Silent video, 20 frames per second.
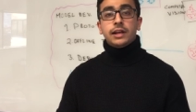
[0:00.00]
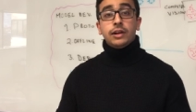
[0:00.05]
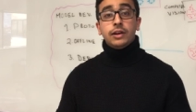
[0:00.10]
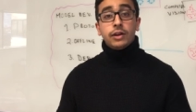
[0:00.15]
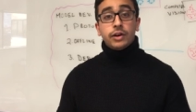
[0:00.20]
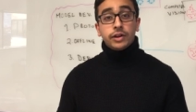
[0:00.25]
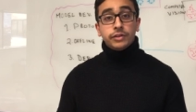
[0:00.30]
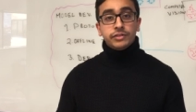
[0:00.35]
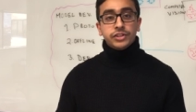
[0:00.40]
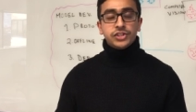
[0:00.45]
a
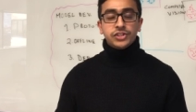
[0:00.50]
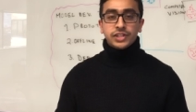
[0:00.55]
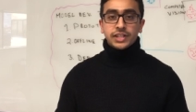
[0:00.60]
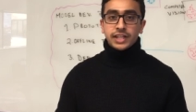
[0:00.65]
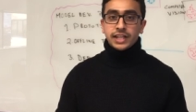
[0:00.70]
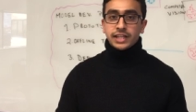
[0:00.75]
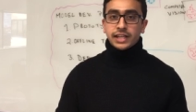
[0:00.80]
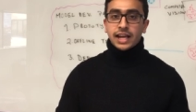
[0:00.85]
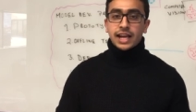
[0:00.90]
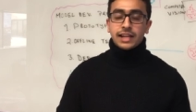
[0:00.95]
lot of
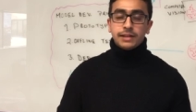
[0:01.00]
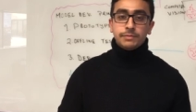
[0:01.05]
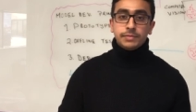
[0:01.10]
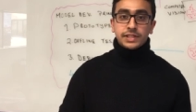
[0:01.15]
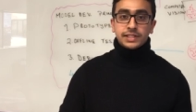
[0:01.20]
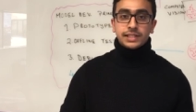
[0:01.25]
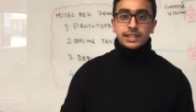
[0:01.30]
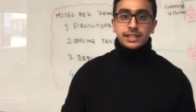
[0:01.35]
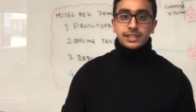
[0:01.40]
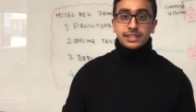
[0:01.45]
engineering and
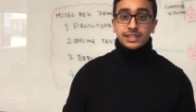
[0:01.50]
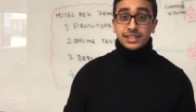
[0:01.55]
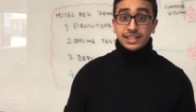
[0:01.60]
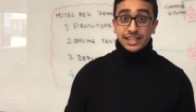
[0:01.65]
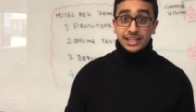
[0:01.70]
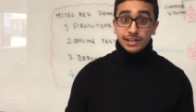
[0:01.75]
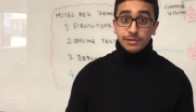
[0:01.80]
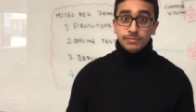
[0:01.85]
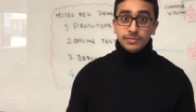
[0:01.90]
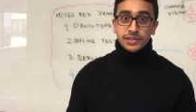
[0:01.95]
business
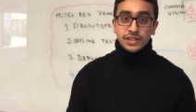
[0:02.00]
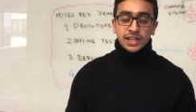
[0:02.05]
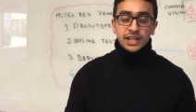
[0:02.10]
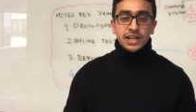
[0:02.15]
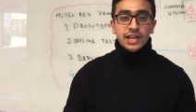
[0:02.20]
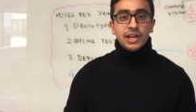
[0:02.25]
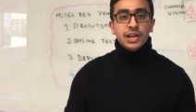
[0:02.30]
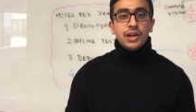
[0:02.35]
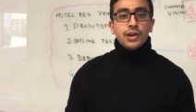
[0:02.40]
teams,